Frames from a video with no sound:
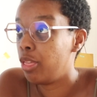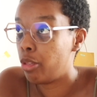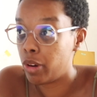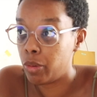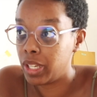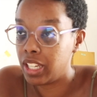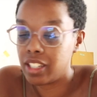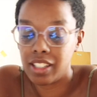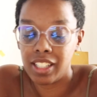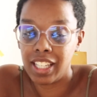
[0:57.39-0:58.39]

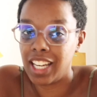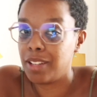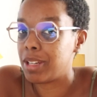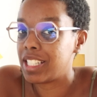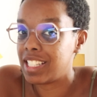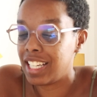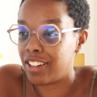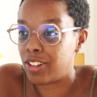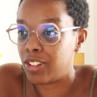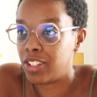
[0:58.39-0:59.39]
throwing, getting messy
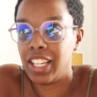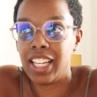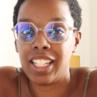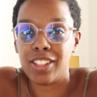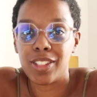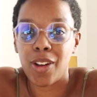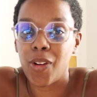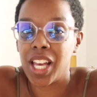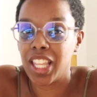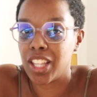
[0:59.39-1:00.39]
at all. And
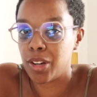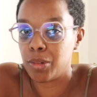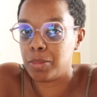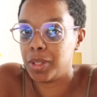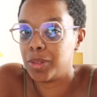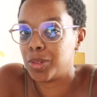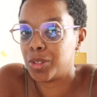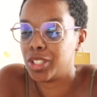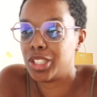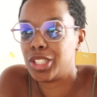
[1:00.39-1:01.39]
so I thought it would be
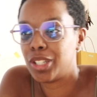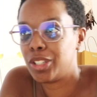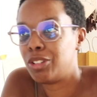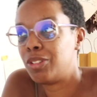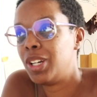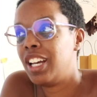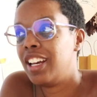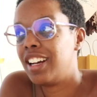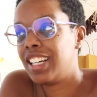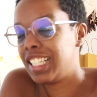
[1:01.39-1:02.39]
cool to show you
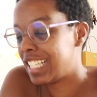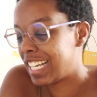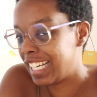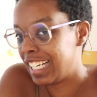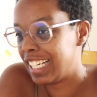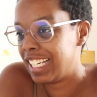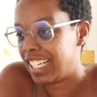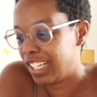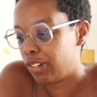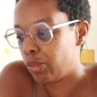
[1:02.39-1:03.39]
a day
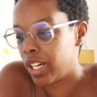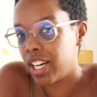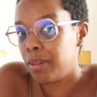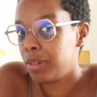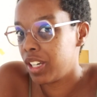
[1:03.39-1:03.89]
where I'm